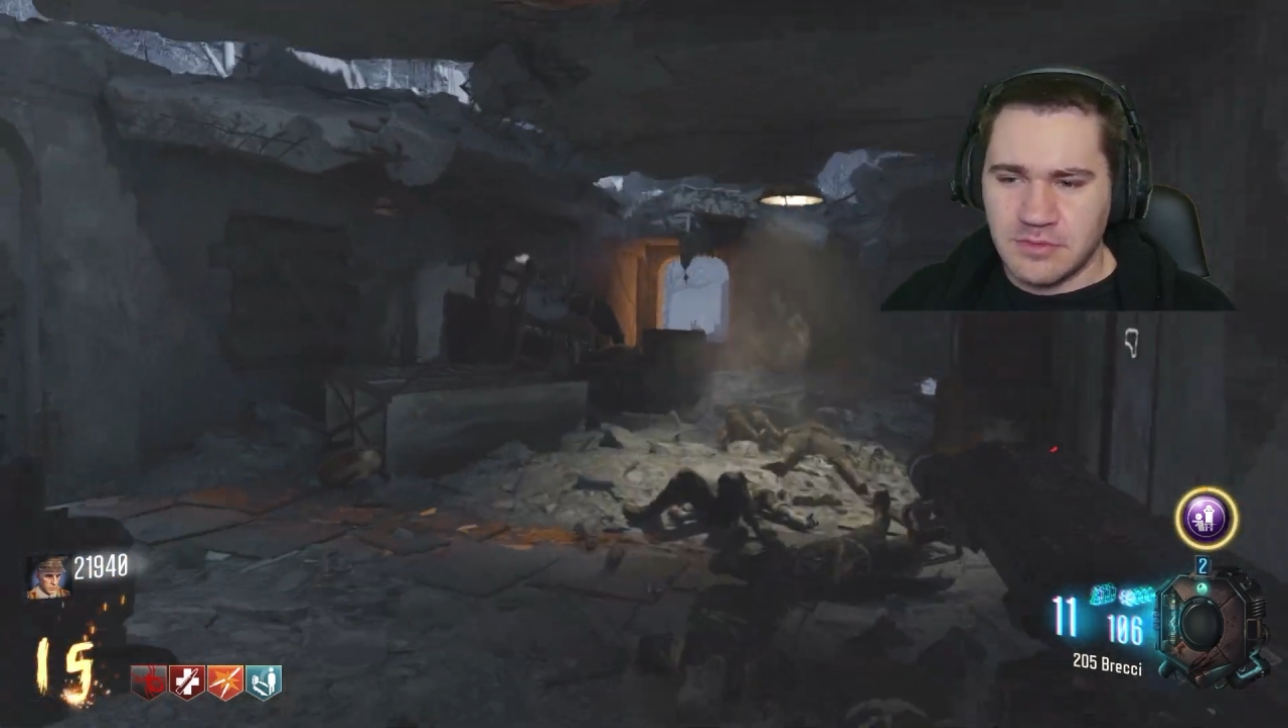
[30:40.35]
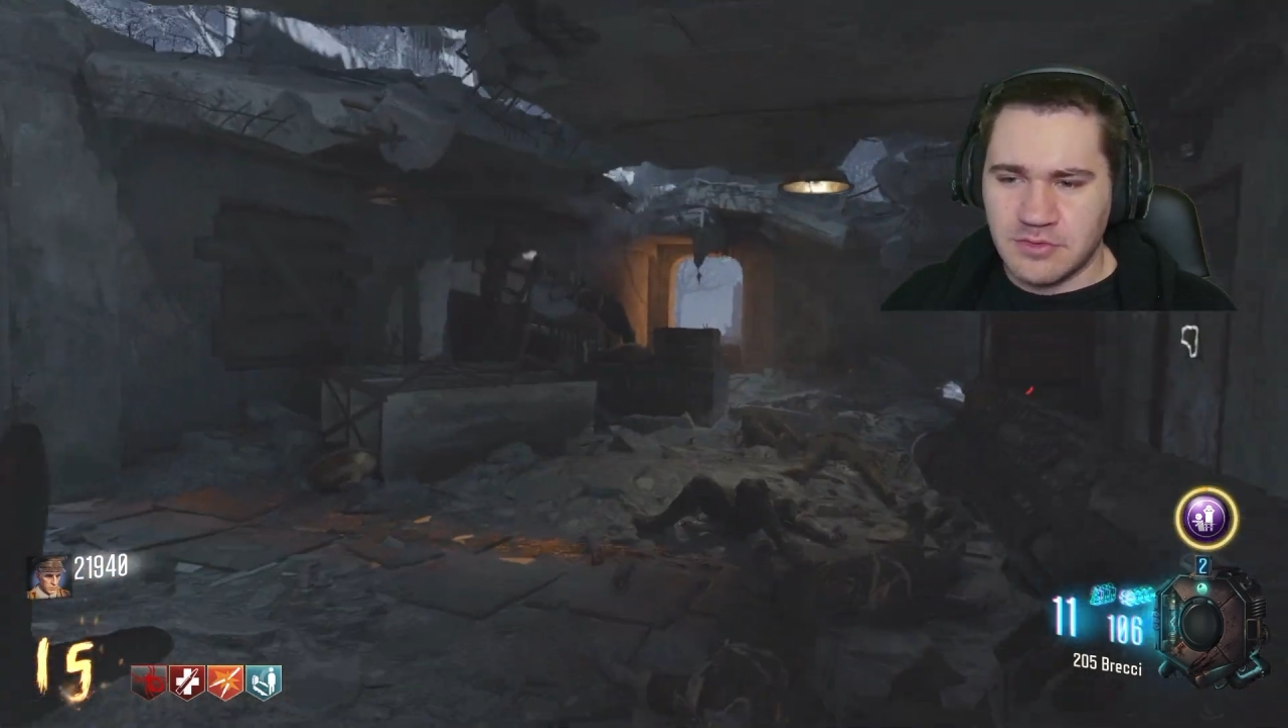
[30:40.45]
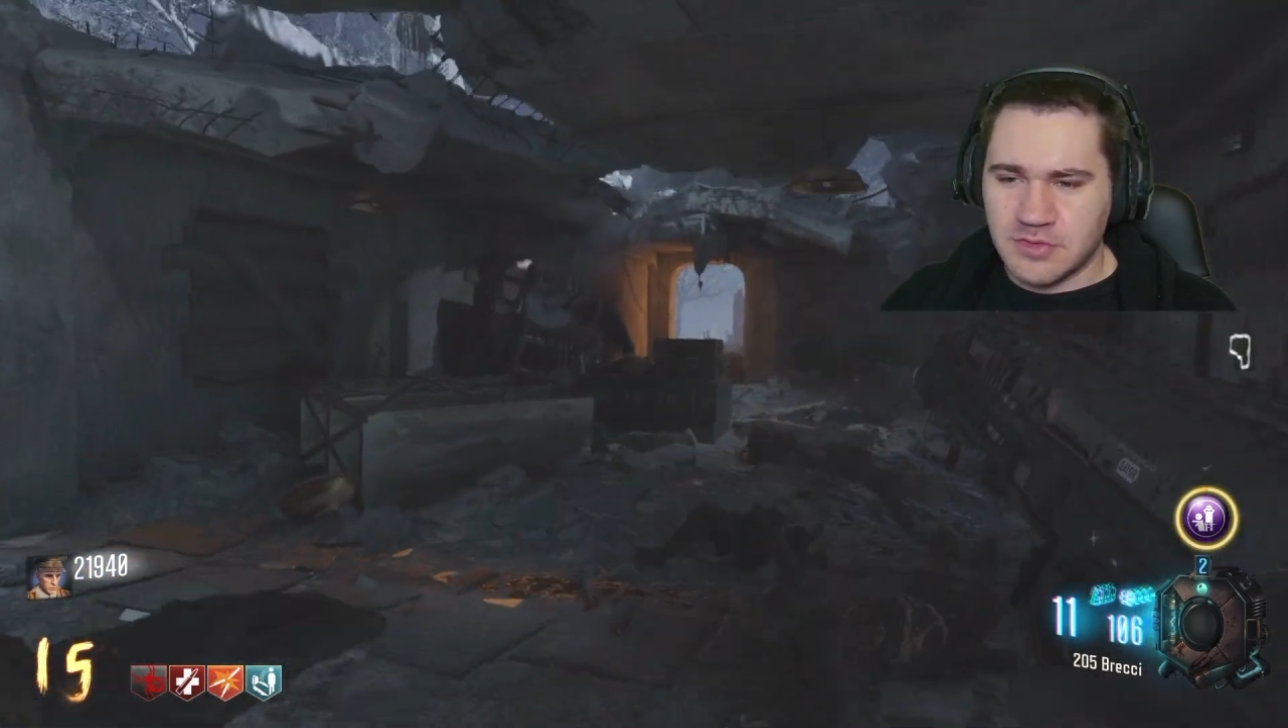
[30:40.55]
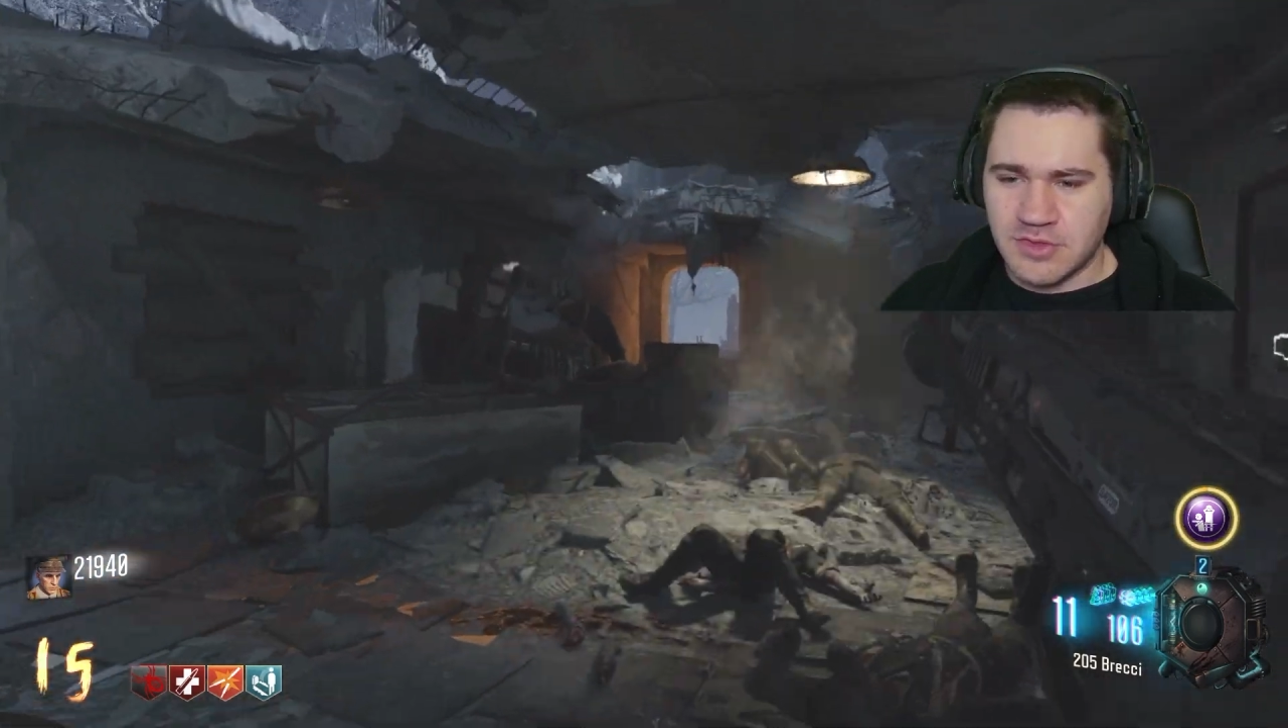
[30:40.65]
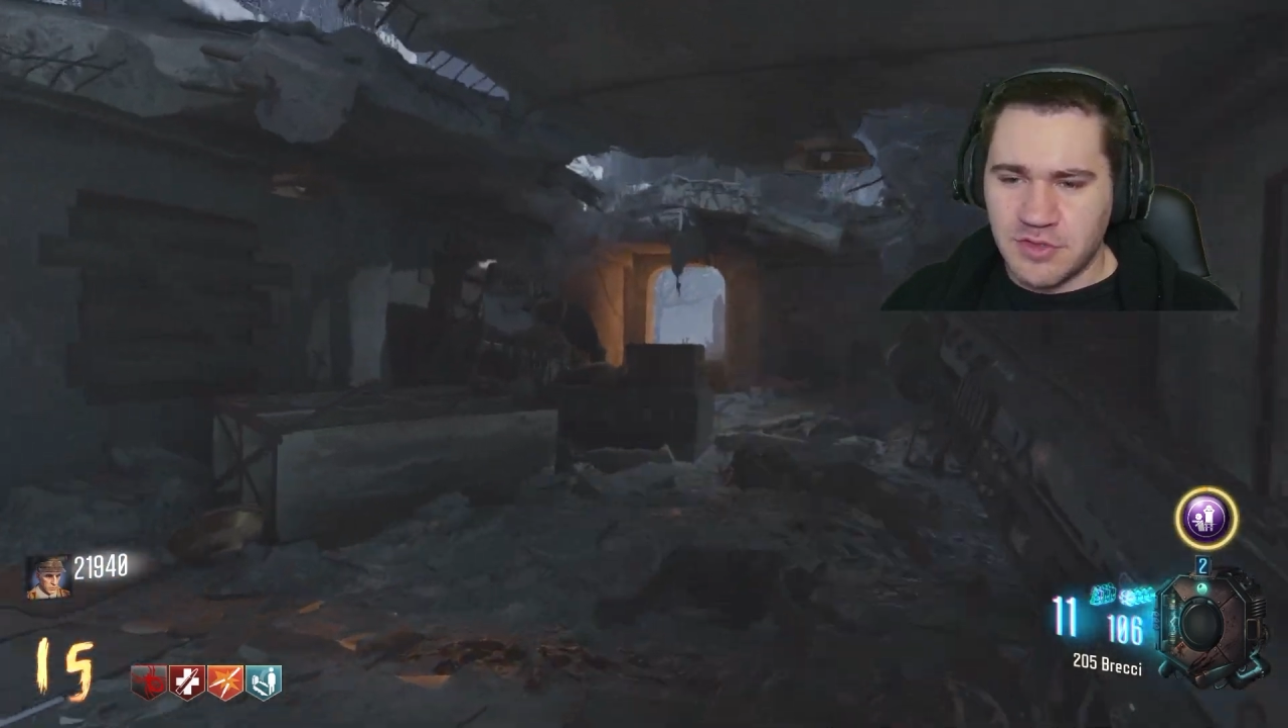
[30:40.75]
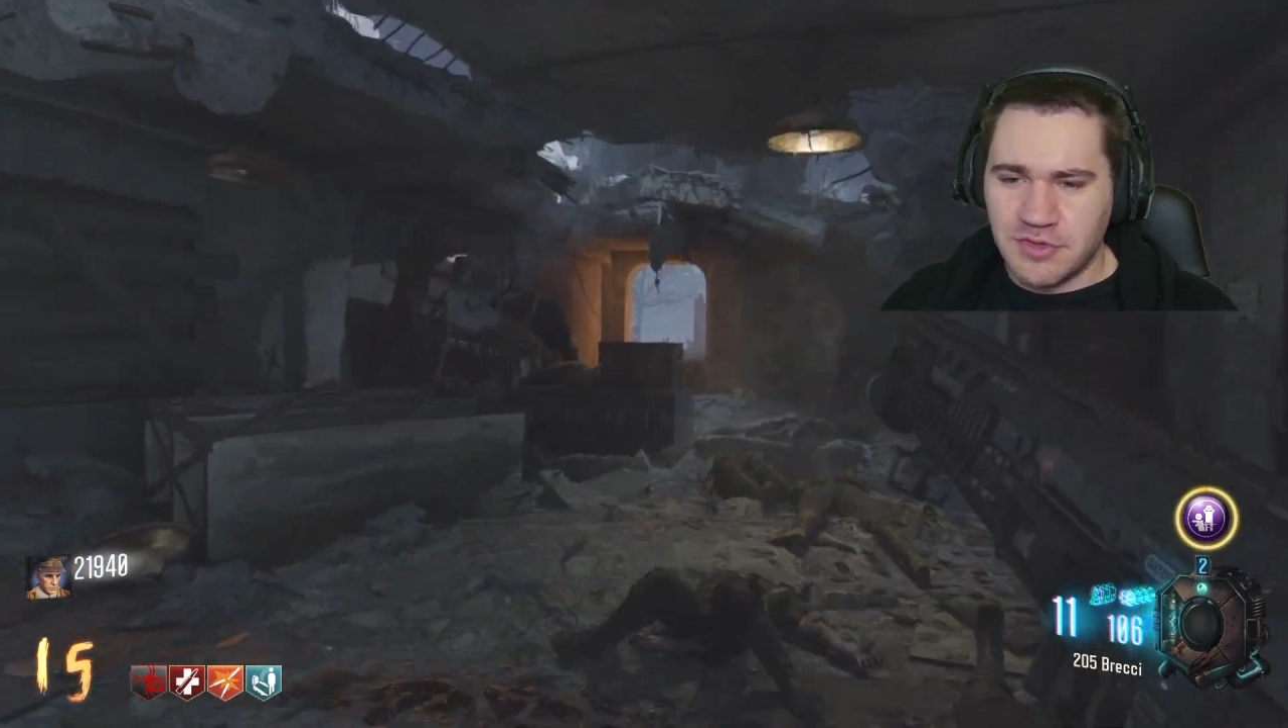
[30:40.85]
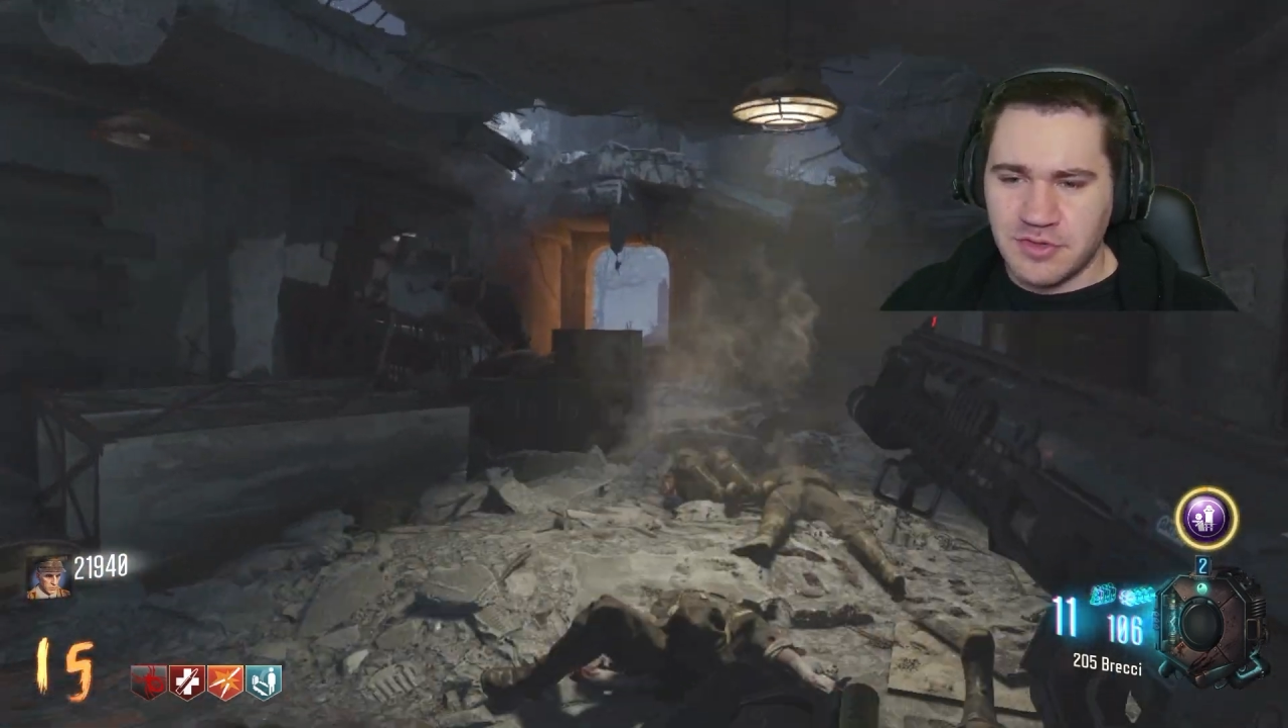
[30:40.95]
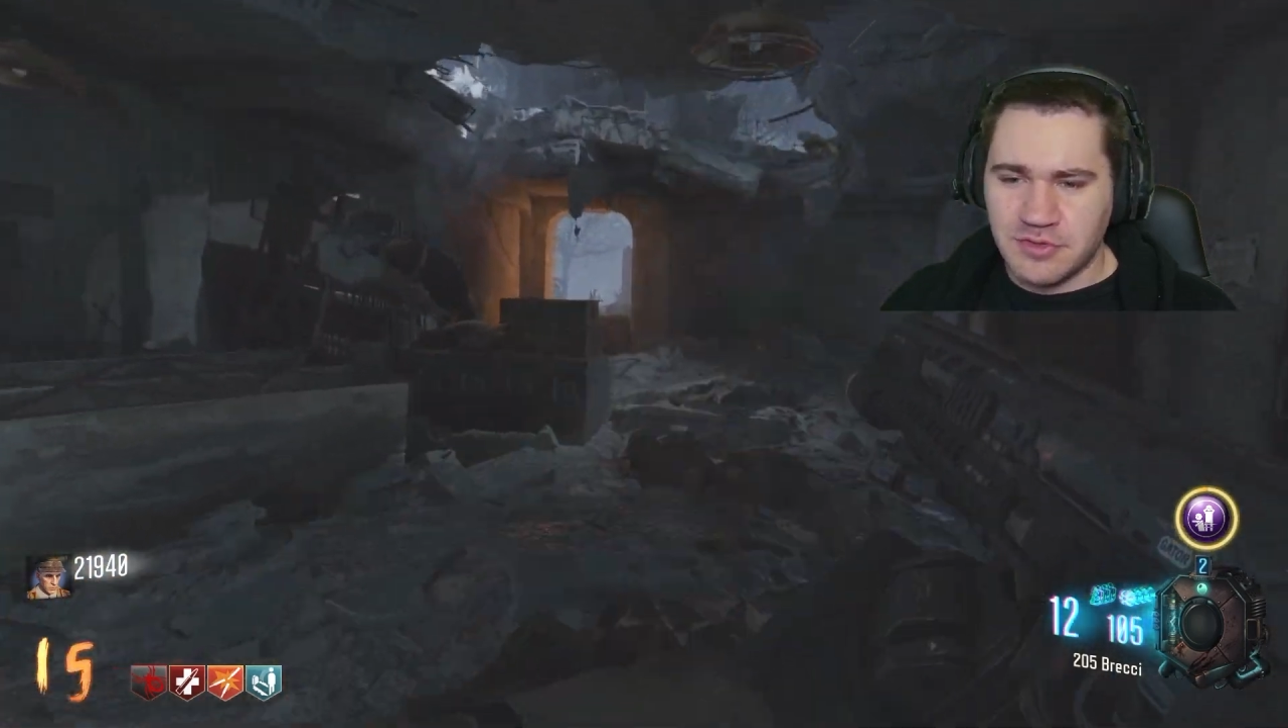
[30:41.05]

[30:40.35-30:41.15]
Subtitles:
There's nothing